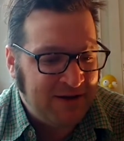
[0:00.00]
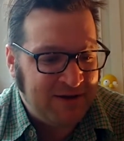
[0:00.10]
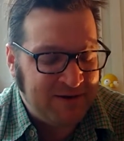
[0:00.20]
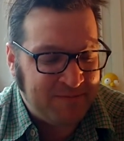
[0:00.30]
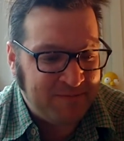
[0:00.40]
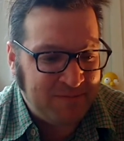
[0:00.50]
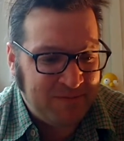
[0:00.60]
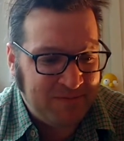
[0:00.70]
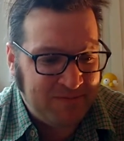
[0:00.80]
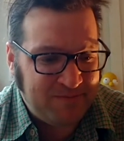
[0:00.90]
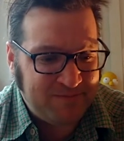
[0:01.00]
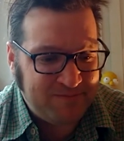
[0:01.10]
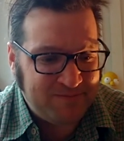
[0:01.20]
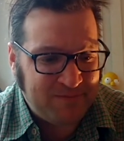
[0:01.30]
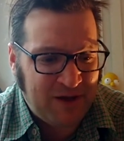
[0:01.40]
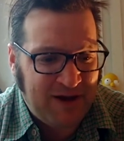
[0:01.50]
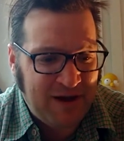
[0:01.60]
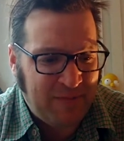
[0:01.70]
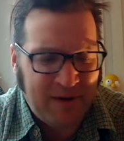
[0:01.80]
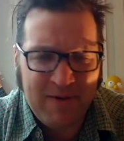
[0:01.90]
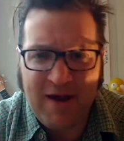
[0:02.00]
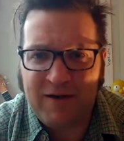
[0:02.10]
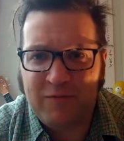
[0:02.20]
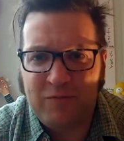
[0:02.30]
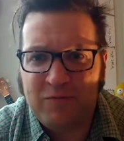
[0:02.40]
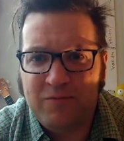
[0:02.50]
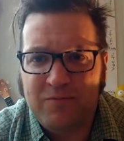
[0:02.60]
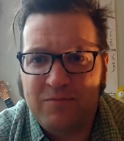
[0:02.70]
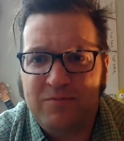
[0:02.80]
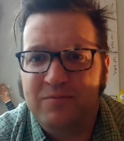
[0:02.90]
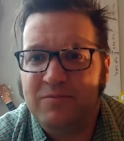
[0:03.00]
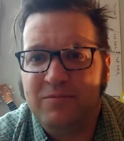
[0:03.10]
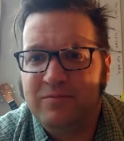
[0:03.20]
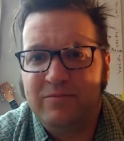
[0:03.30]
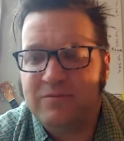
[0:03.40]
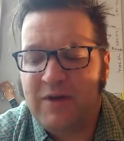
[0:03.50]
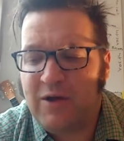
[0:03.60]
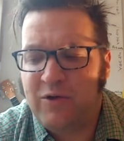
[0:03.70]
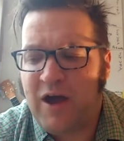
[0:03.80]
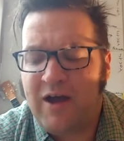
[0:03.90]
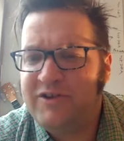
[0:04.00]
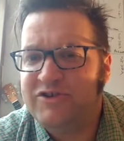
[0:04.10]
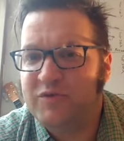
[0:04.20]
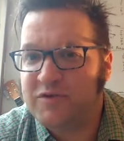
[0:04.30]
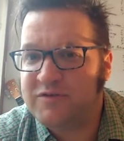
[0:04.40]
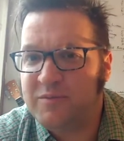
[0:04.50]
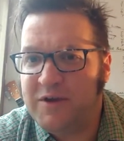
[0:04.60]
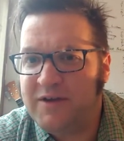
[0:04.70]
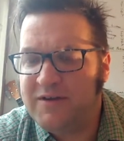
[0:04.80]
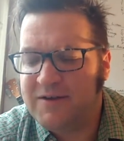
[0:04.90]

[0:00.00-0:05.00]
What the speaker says: And I can't pay back how kind she was to me.